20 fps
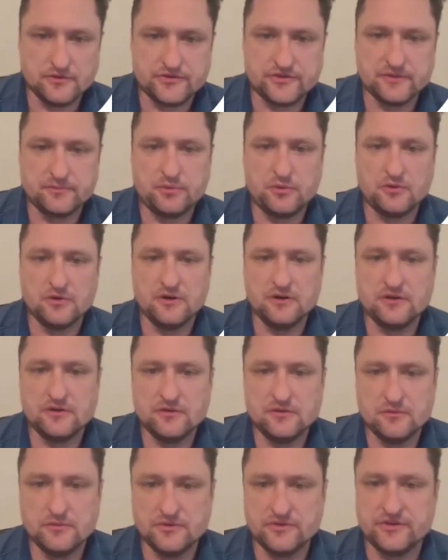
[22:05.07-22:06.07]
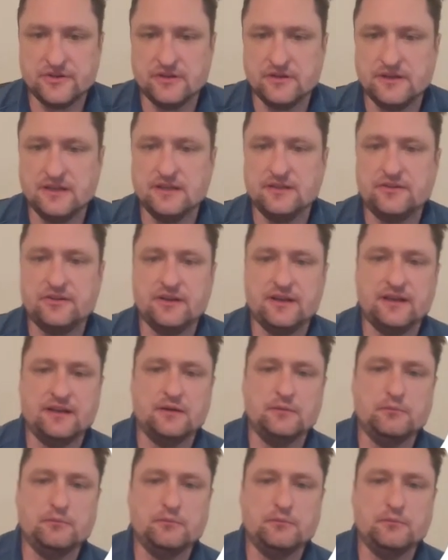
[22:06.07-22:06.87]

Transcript: support, resilience, and a